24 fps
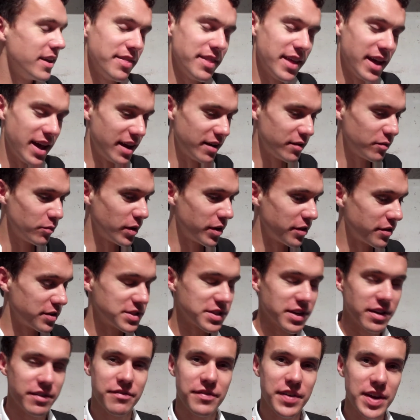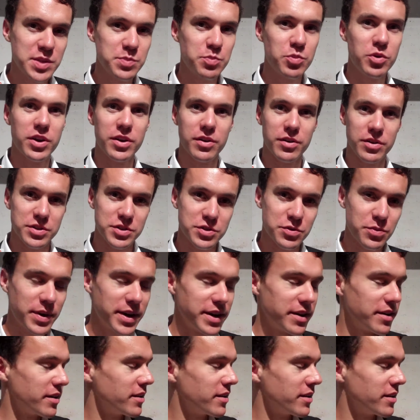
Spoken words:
that whether it's on Facebook or Twitter,